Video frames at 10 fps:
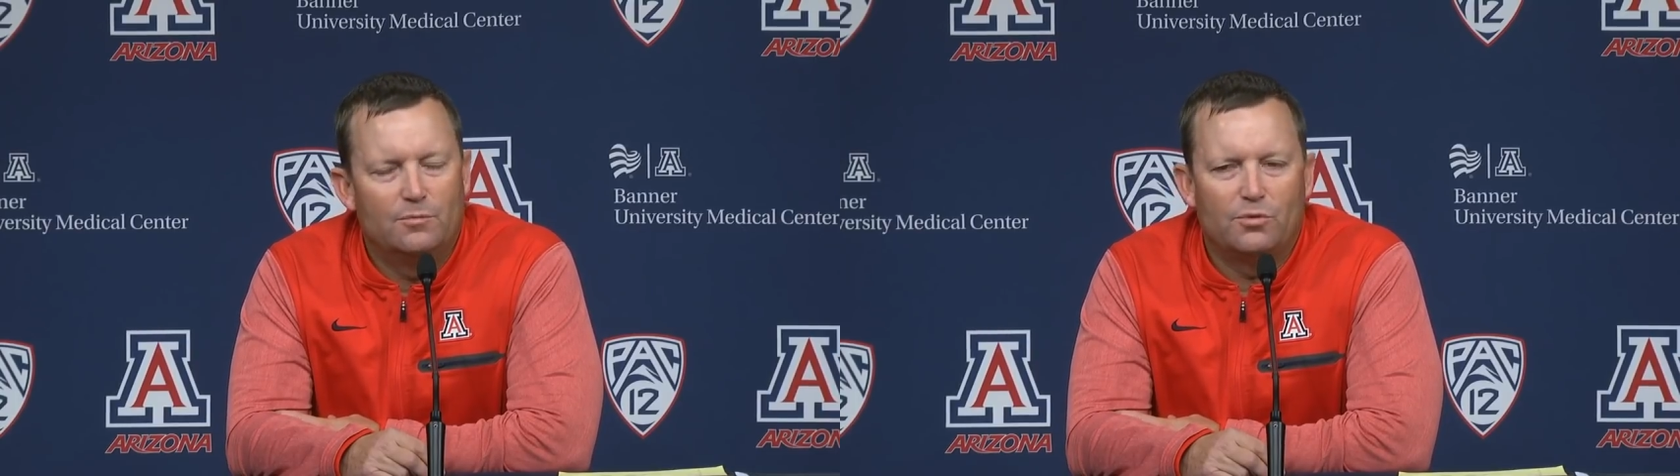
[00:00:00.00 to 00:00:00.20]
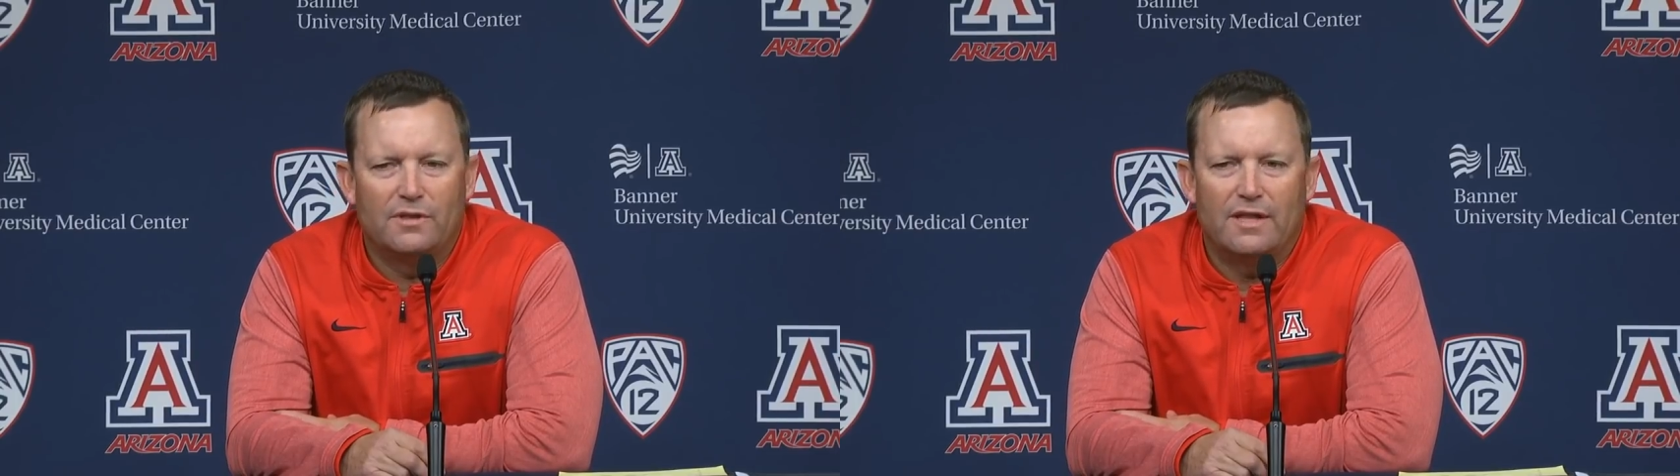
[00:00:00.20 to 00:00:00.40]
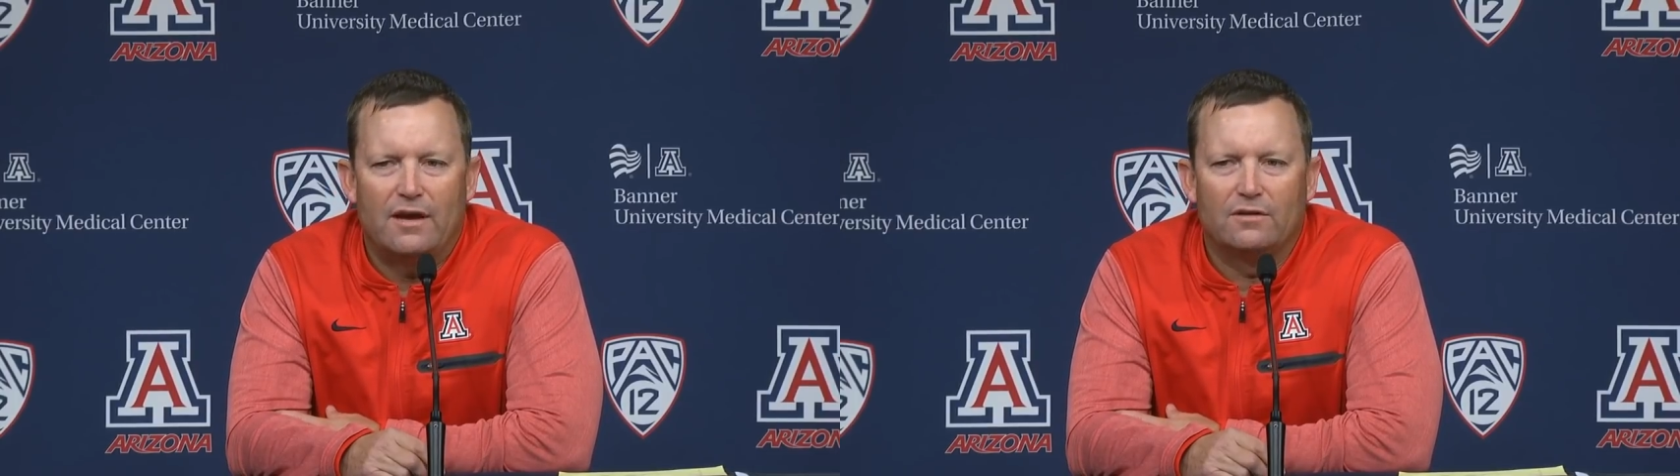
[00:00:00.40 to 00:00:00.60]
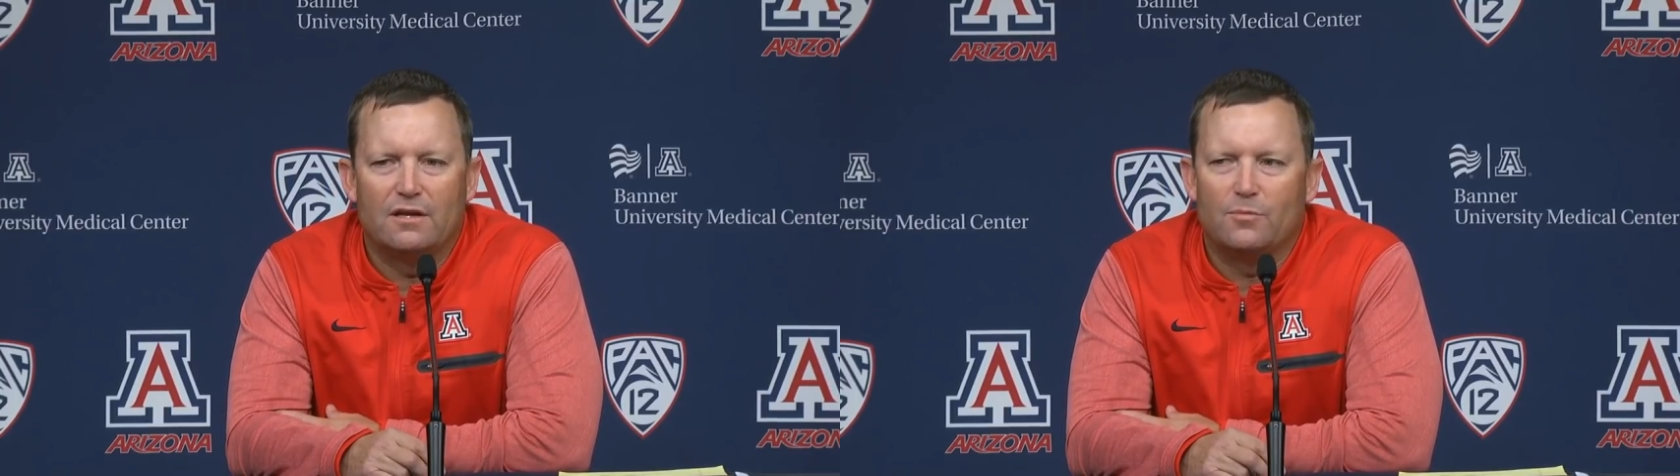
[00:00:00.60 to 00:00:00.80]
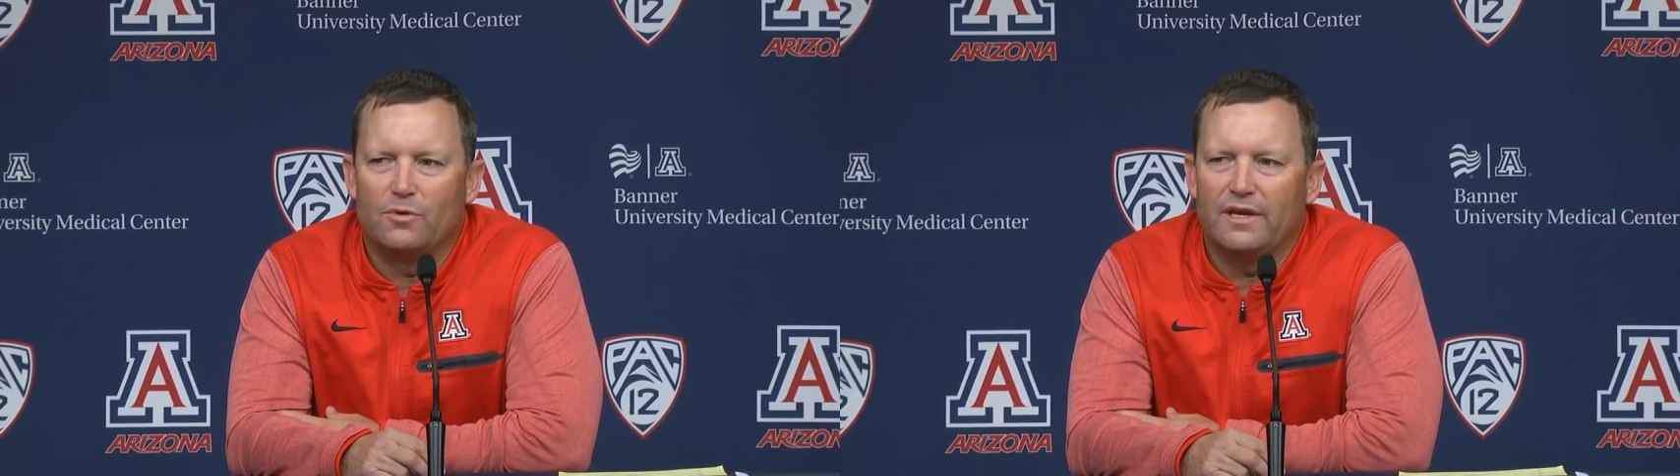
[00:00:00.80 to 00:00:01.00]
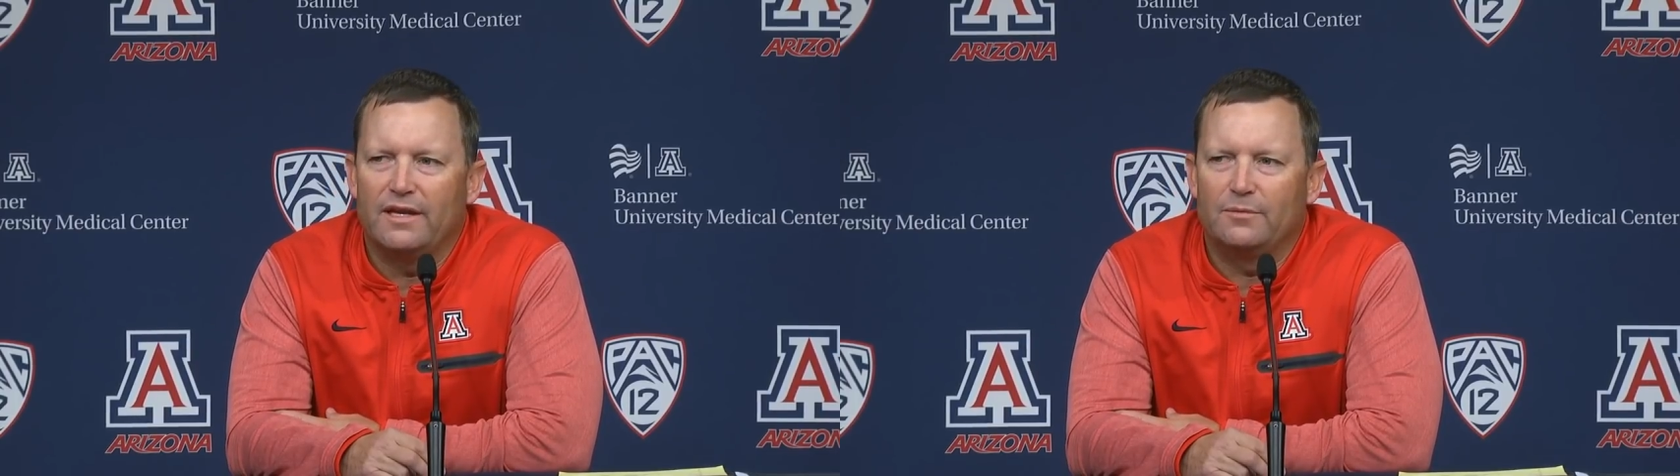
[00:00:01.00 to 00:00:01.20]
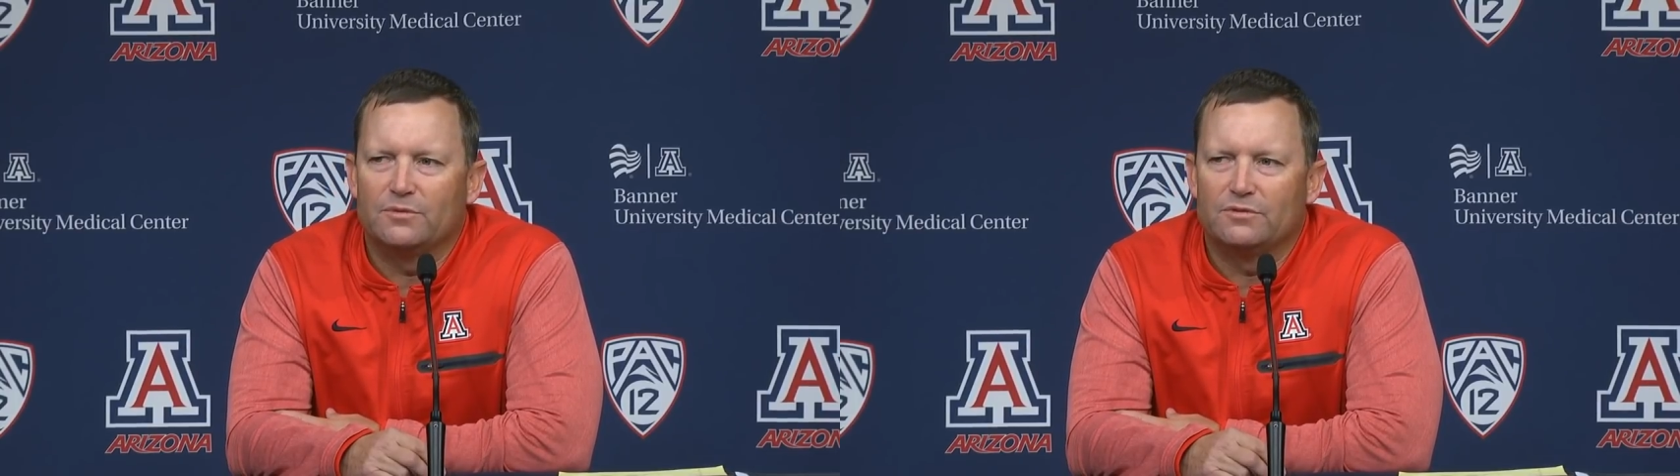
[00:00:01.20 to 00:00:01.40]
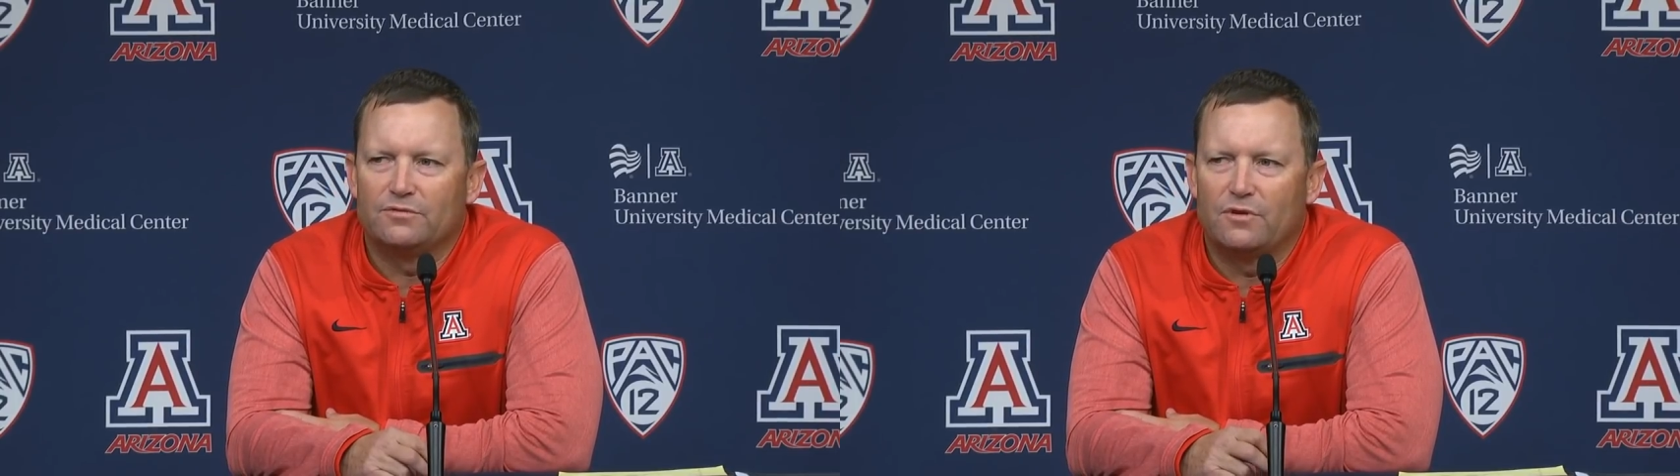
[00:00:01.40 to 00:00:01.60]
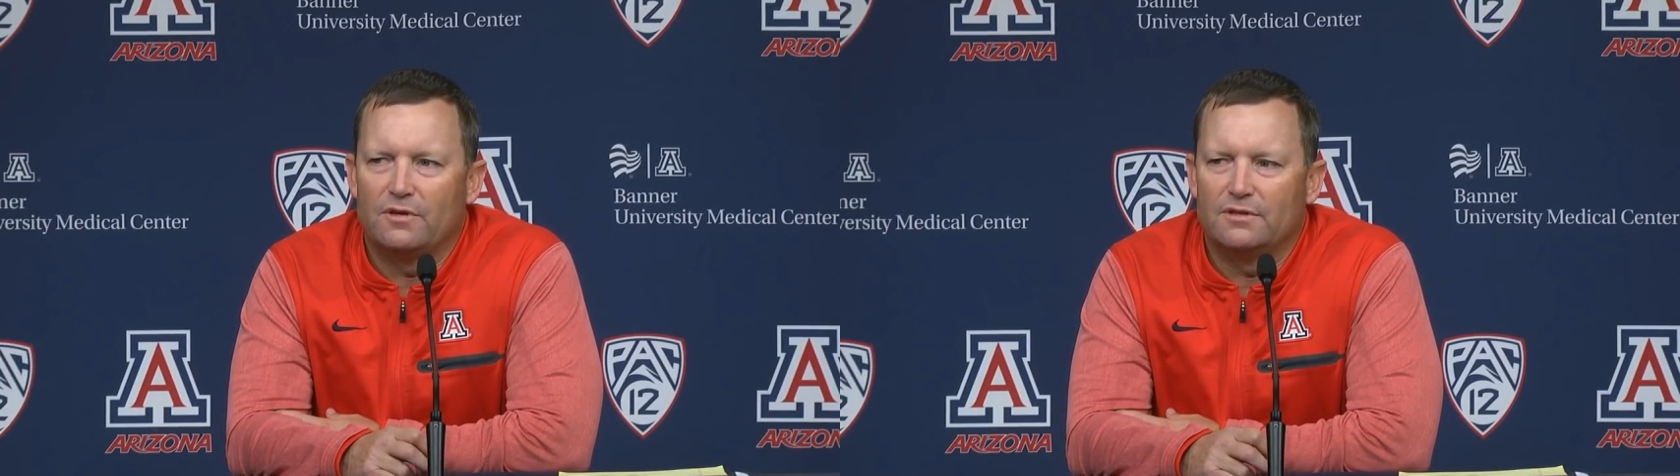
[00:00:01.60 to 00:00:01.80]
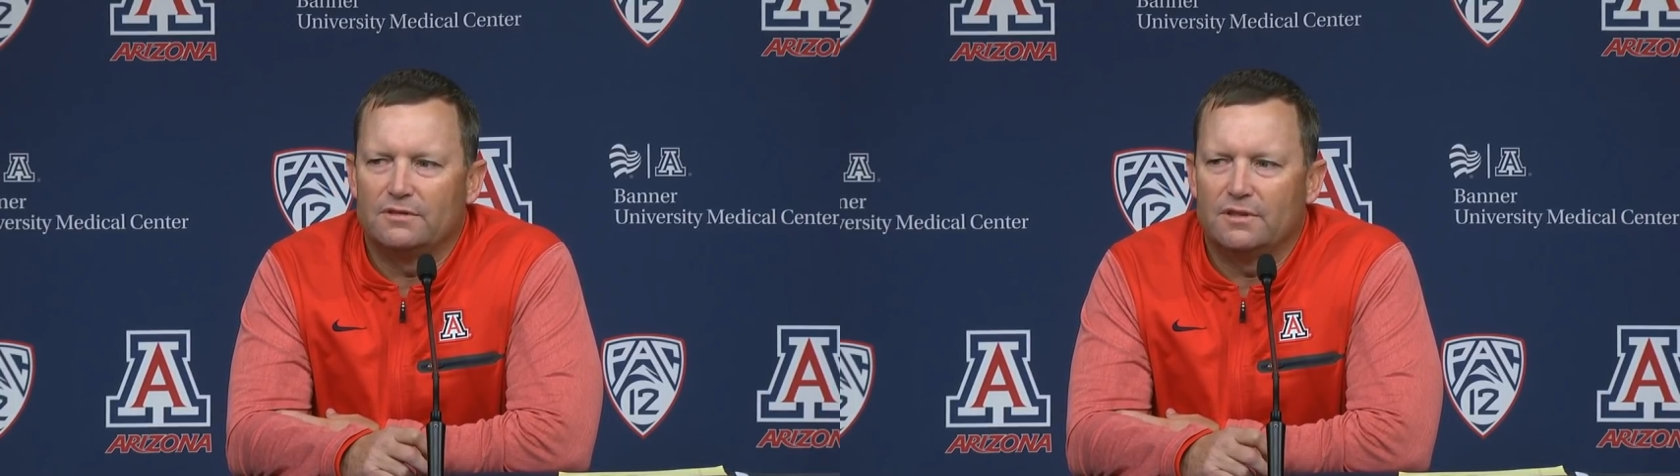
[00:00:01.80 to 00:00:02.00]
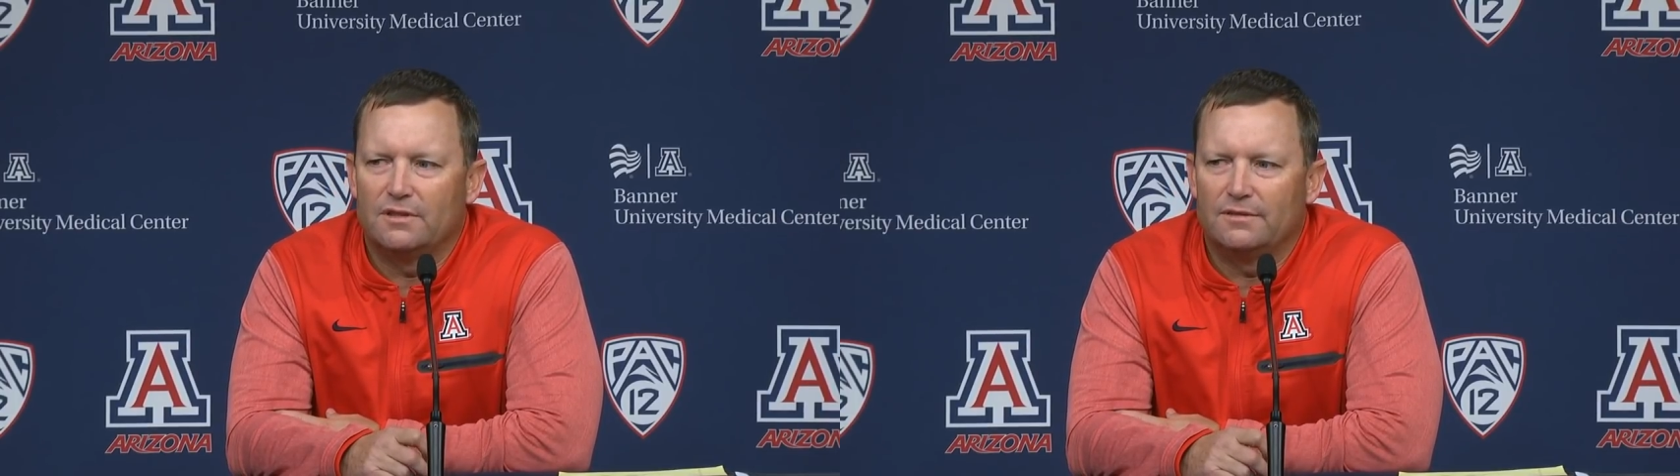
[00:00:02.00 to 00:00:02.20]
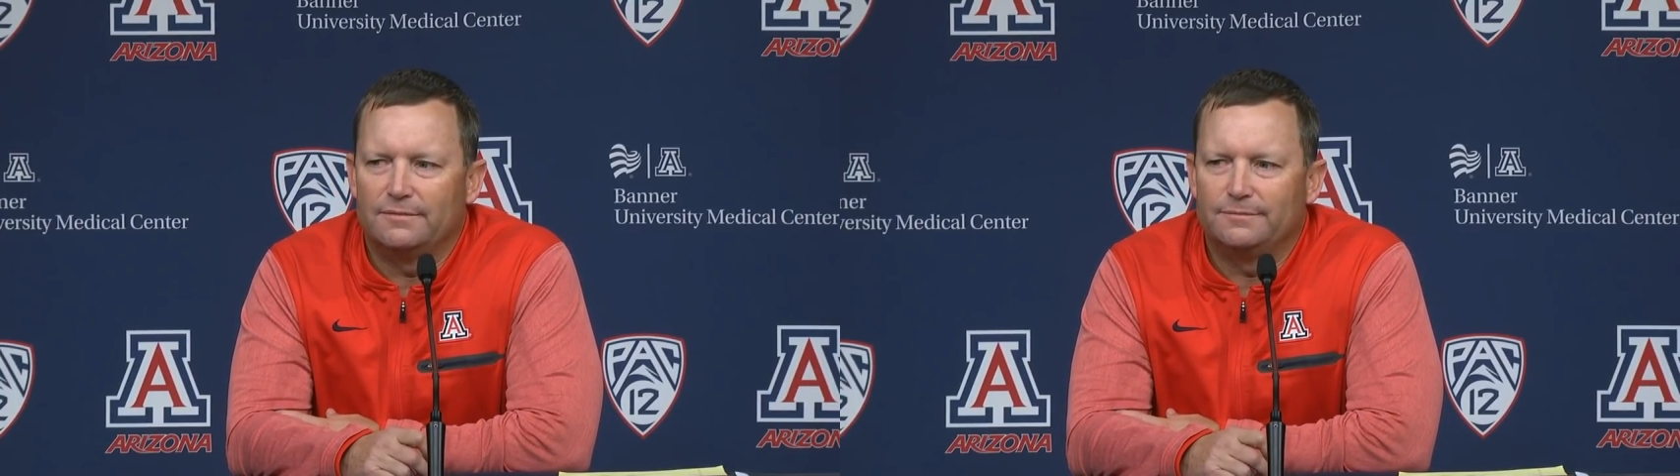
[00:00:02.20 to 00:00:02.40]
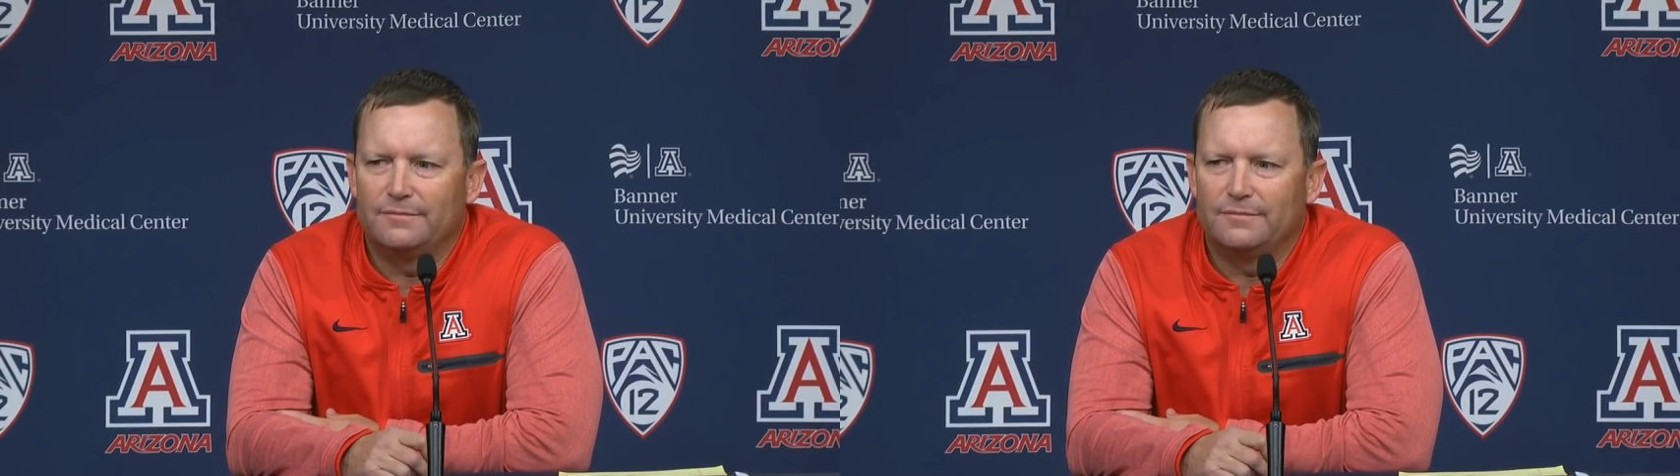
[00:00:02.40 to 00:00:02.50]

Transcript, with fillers: pretty loud couple games as far as uh,